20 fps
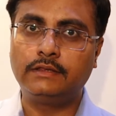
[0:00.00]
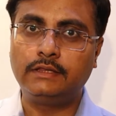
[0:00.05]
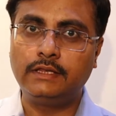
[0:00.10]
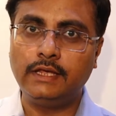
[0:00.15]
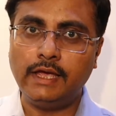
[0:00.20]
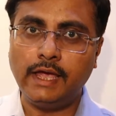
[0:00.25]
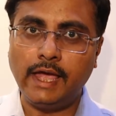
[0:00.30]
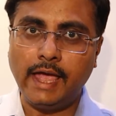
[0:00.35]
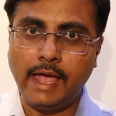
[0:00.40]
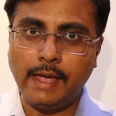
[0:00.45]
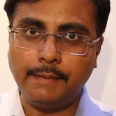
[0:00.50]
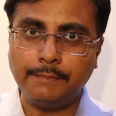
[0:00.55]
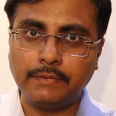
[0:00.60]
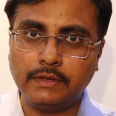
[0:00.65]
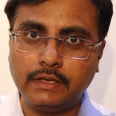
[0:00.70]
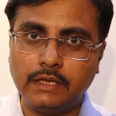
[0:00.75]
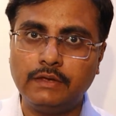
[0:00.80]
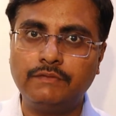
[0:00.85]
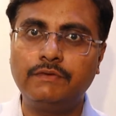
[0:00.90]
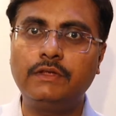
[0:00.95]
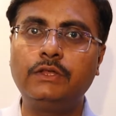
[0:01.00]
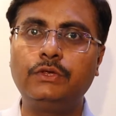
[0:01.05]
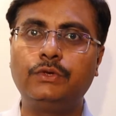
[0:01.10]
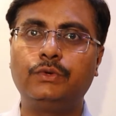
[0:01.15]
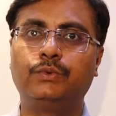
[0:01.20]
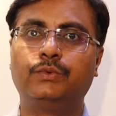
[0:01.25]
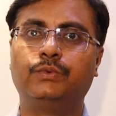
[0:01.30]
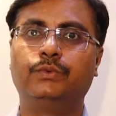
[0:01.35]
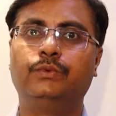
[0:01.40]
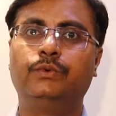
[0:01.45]
they have given
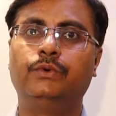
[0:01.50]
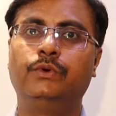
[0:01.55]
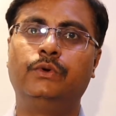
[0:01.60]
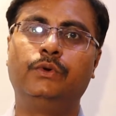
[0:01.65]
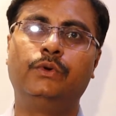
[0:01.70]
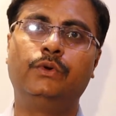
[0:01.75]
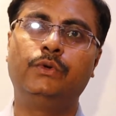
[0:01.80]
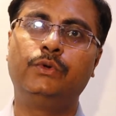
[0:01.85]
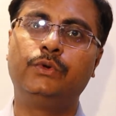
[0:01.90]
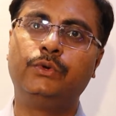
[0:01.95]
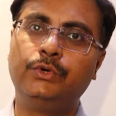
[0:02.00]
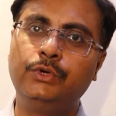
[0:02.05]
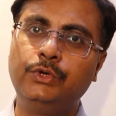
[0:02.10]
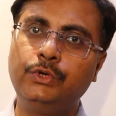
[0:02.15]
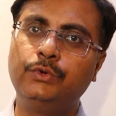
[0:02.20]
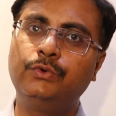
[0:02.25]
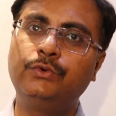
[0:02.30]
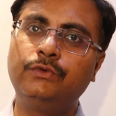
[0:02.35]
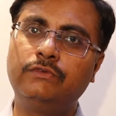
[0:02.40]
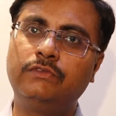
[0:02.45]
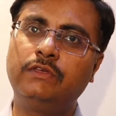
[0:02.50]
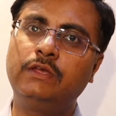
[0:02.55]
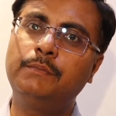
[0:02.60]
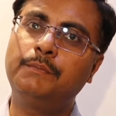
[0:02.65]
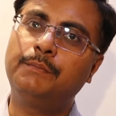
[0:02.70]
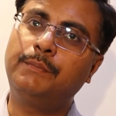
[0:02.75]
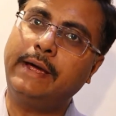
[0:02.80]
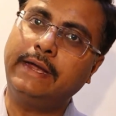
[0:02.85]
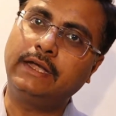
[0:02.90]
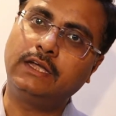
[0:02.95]
you new
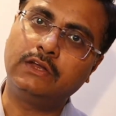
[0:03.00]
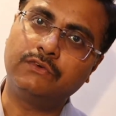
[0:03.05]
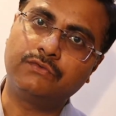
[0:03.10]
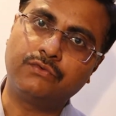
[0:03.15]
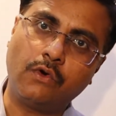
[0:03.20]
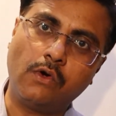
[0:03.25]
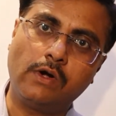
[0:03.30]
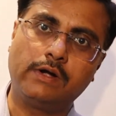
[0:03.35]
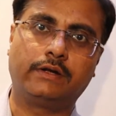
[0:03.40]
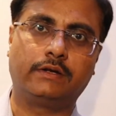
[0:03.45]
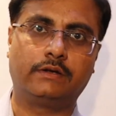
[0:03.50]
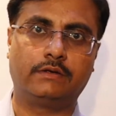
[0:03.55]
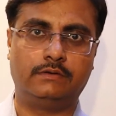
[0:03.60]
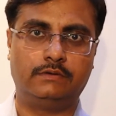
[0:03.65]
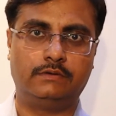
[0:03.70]
regime by default.